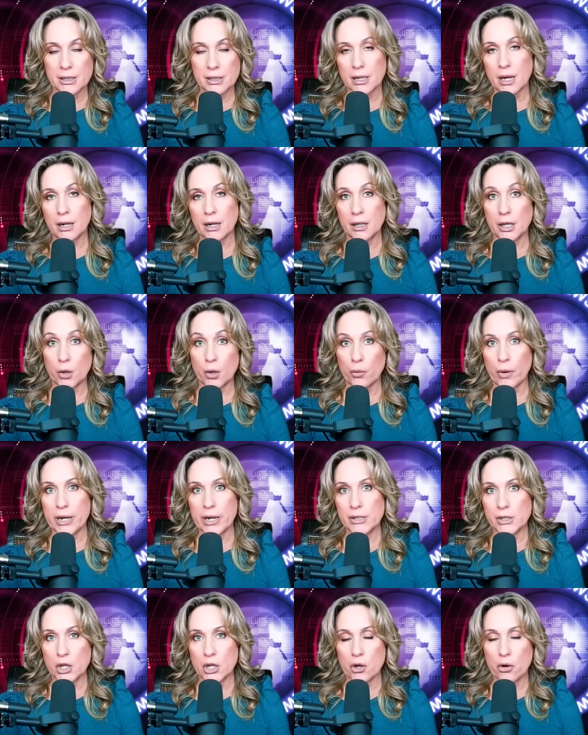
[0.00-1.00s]
It's kind of like
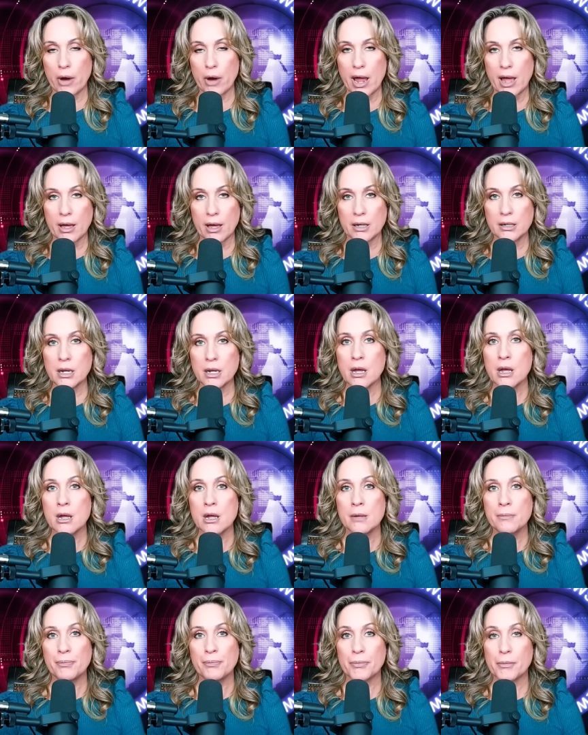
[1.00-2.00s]
raising your hand,
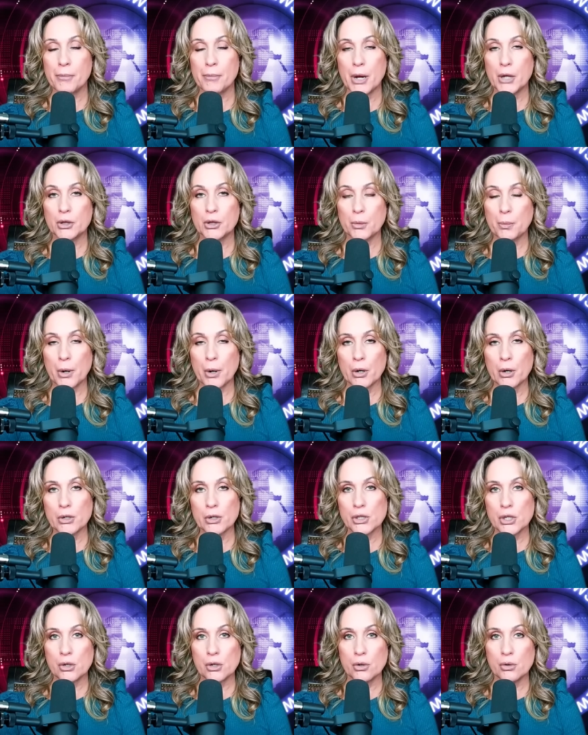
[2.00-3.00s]
but the
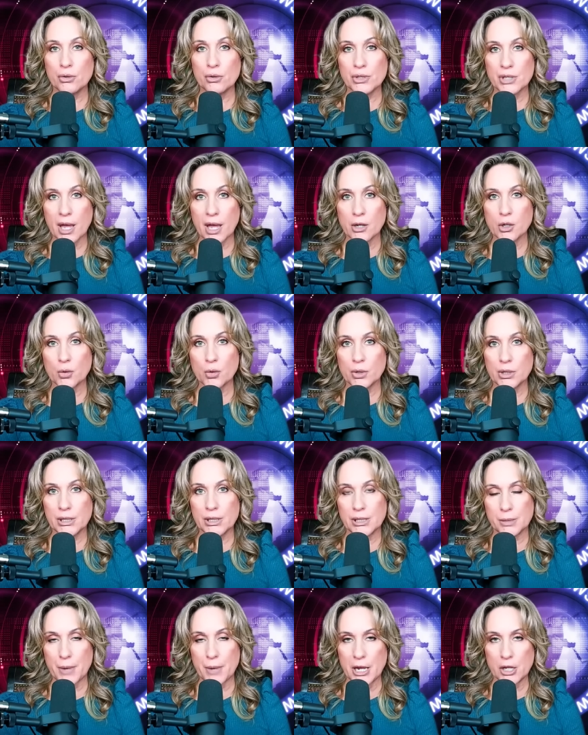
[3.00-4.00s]
person who scheduled
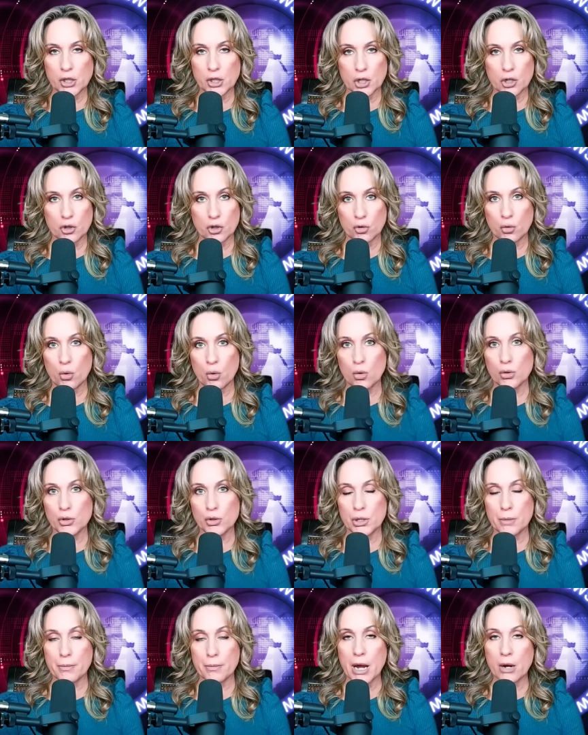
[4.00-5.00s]
the space
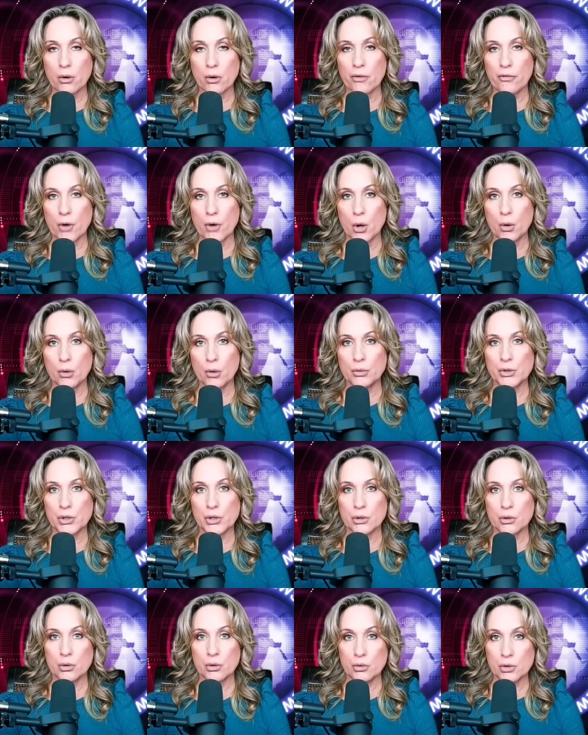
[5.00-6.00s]
controls the
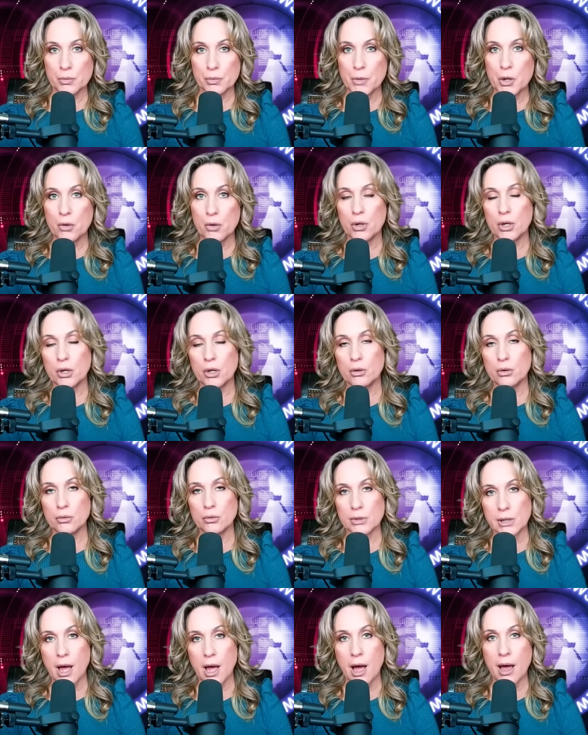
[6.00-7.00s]
microphones and who's muted,
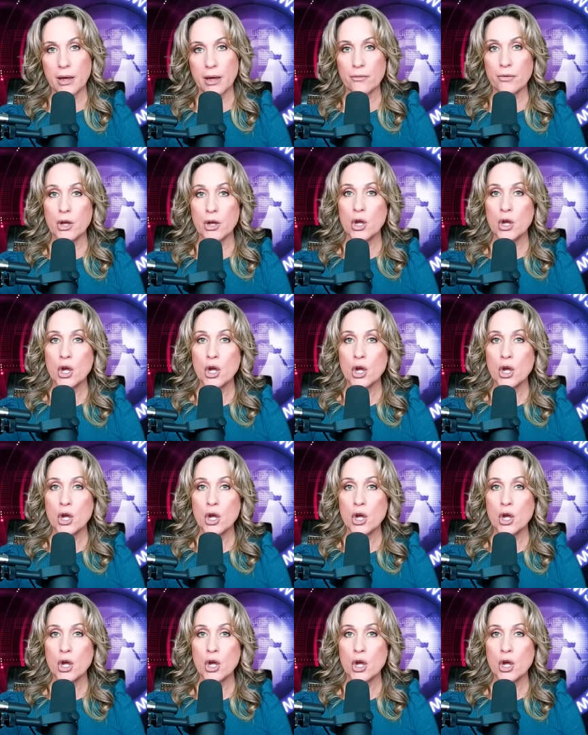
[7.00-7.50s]
who's live.